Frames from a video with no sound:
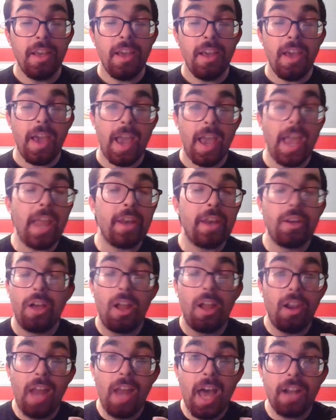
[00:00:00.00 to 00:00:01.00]
And
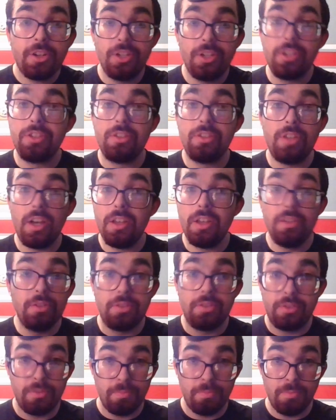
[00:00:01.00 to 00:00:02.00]
Halak just
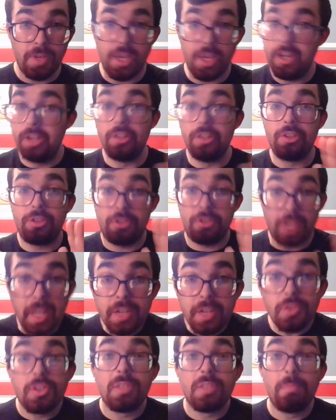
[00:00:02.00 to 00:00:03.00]
does an
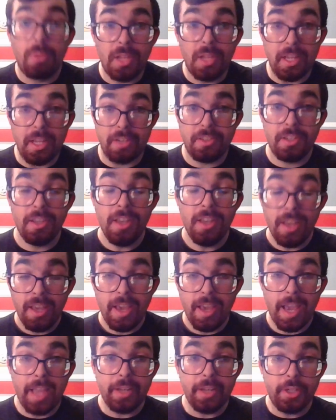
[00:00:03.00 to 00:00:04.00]
insane split,
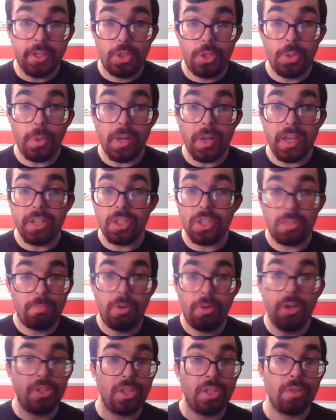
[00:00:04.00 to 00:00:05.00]
and Couturier just
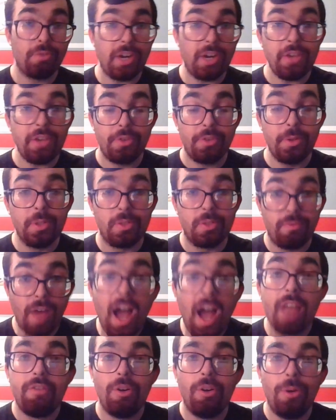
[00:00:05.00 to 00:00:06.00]
puts it right through his
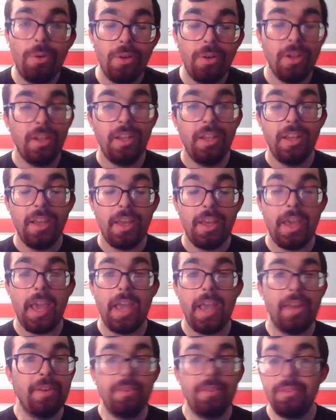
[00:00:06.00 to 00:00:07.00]
five hole,
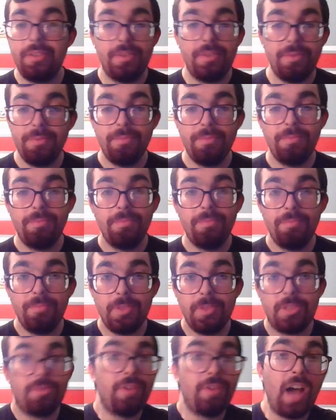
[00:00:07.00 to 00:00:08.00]
and
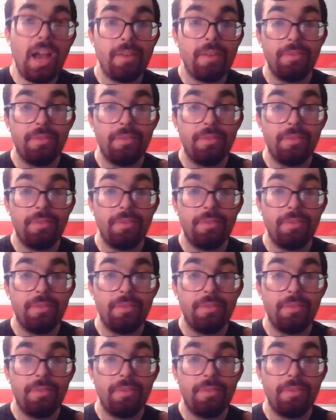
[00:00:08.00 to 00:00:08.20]
it's five